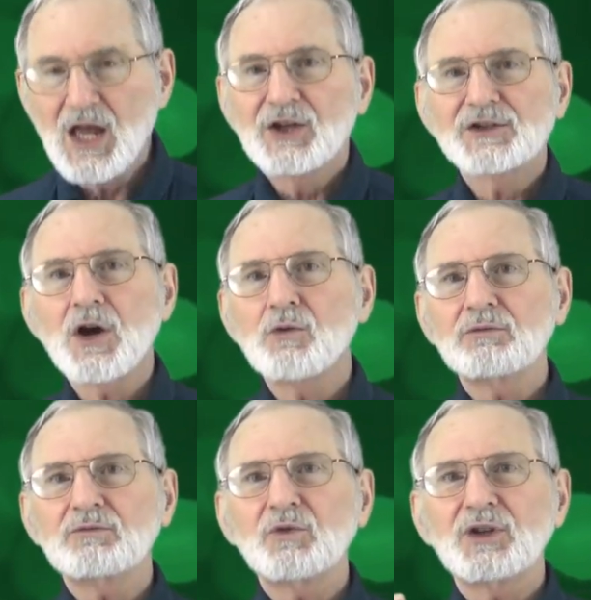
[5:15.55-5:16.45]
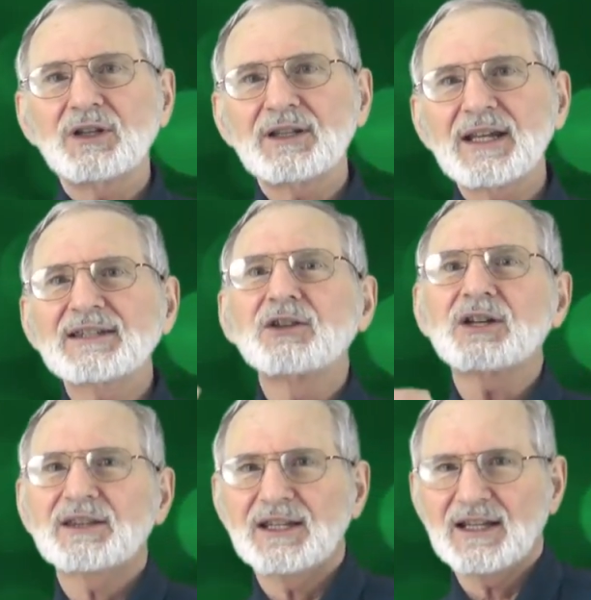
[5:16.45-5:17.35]
So let's
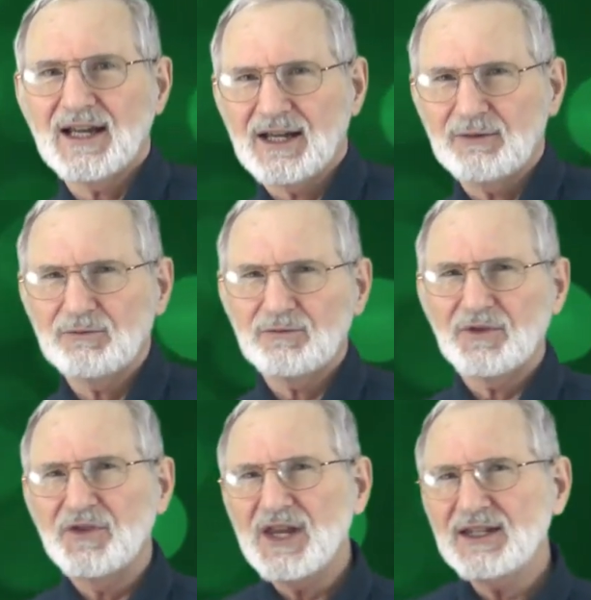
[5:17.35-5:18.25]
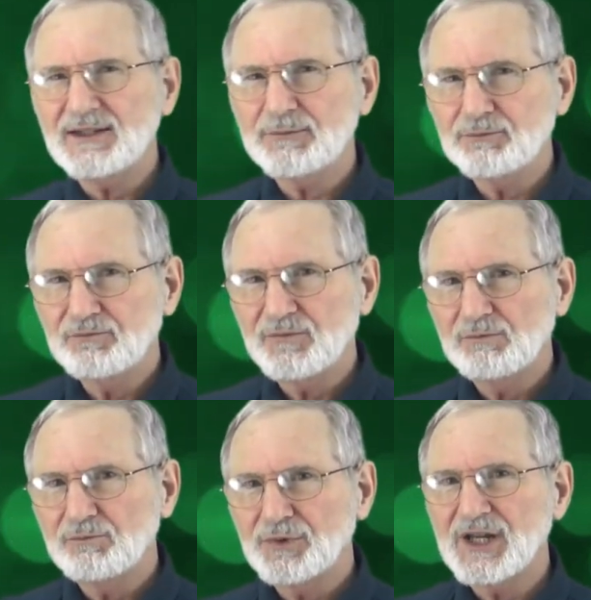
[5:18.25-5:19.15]
look at these
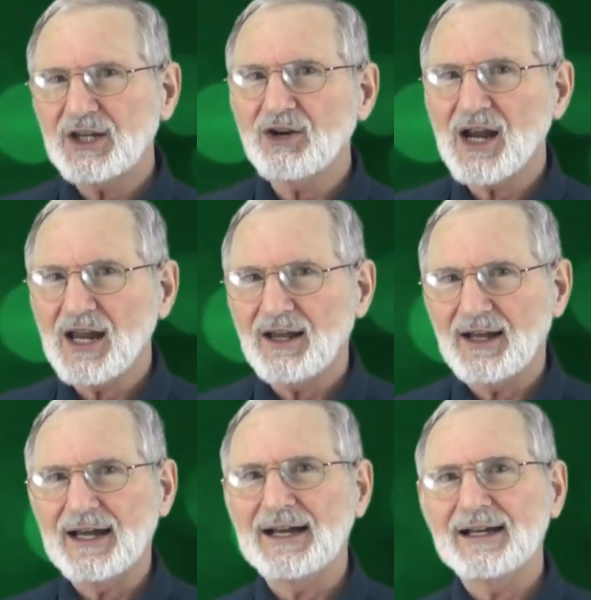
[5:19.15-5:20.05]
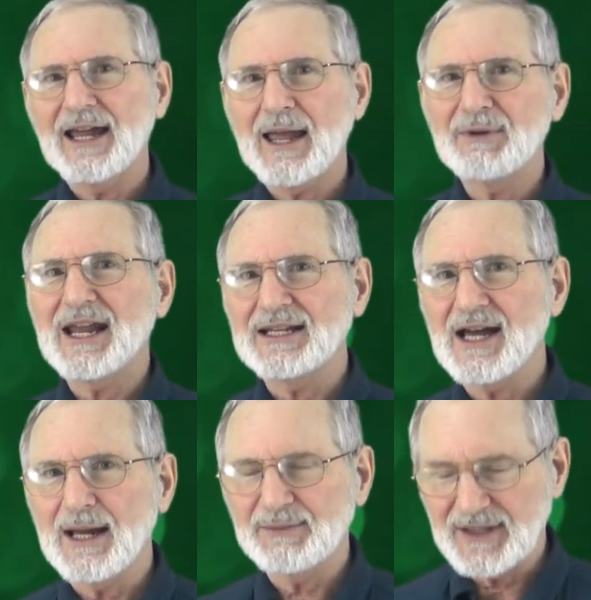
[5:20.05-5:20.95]
particular habitat
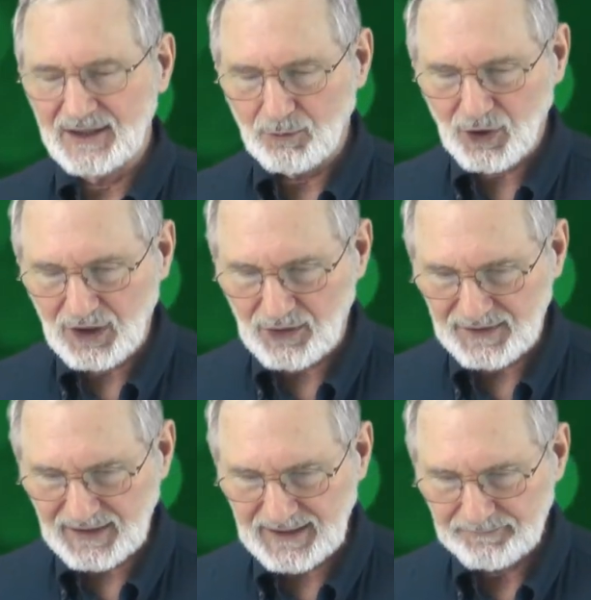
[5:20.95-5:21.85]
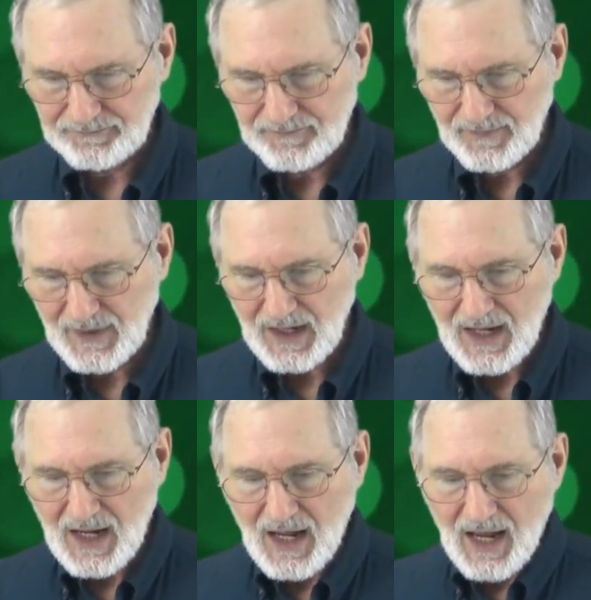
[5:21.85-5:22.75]
types a little more closely.
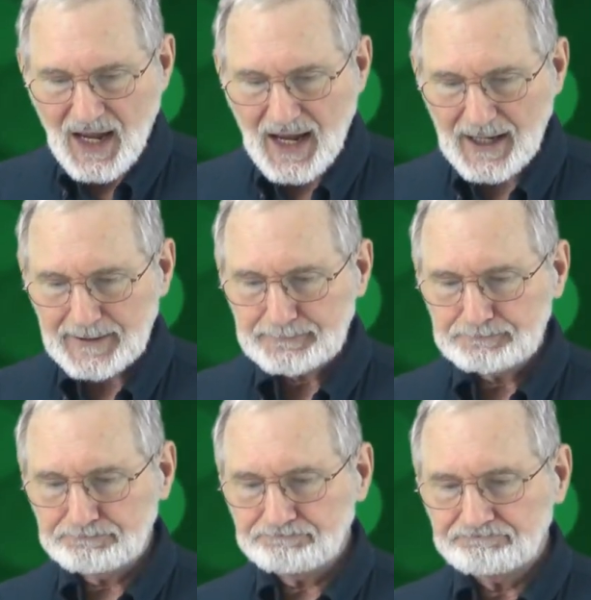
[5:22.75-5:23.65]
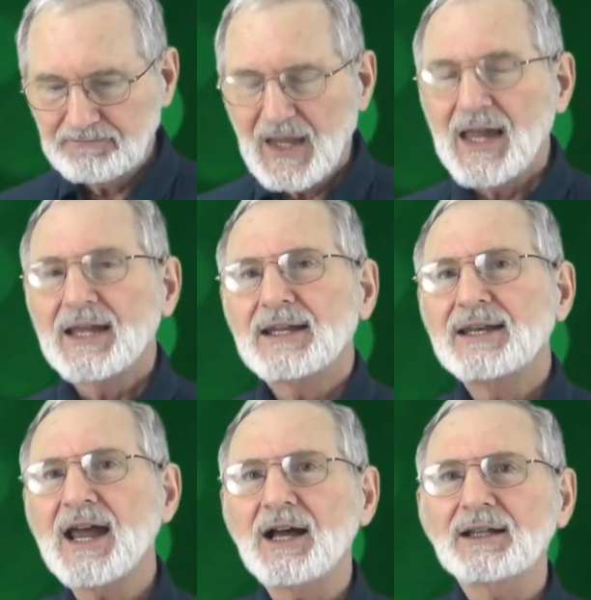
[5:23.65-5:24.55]

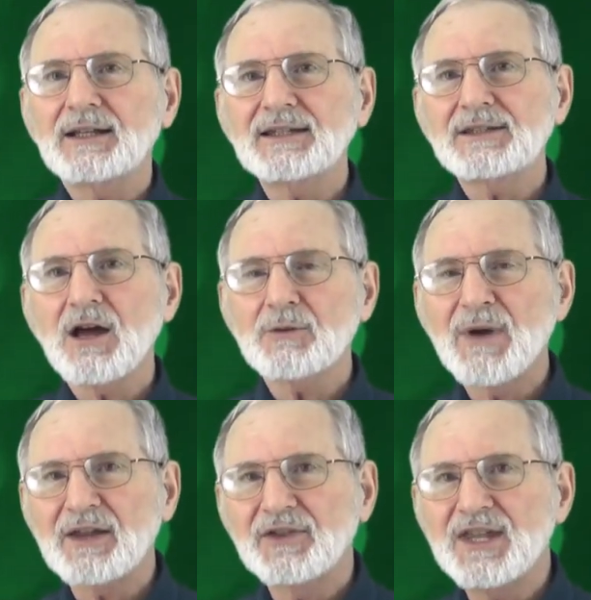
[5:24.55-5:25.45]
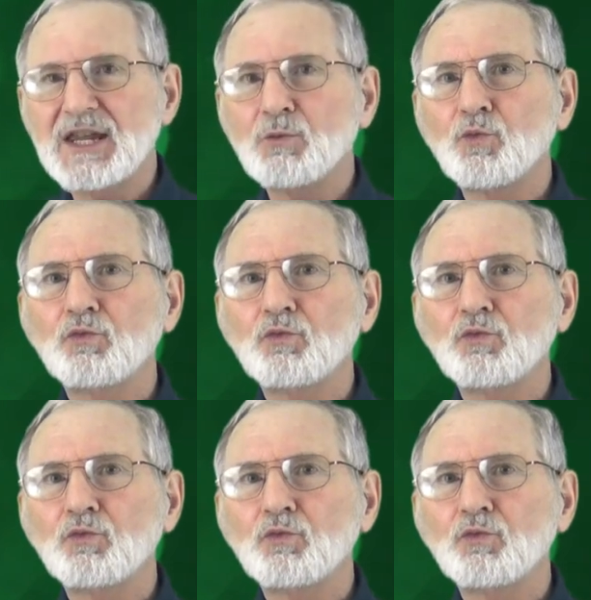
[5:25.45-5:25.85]
Now let's talk about the